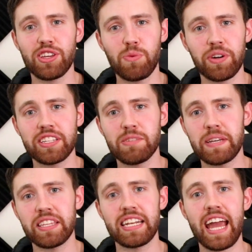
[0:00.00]
you wanted to
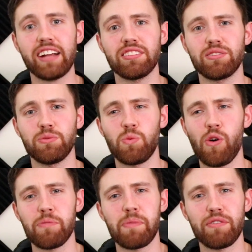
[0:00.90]
be the next
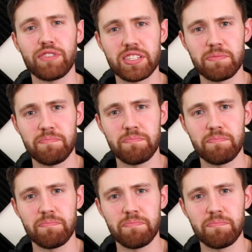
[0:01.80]
Warren Buffett.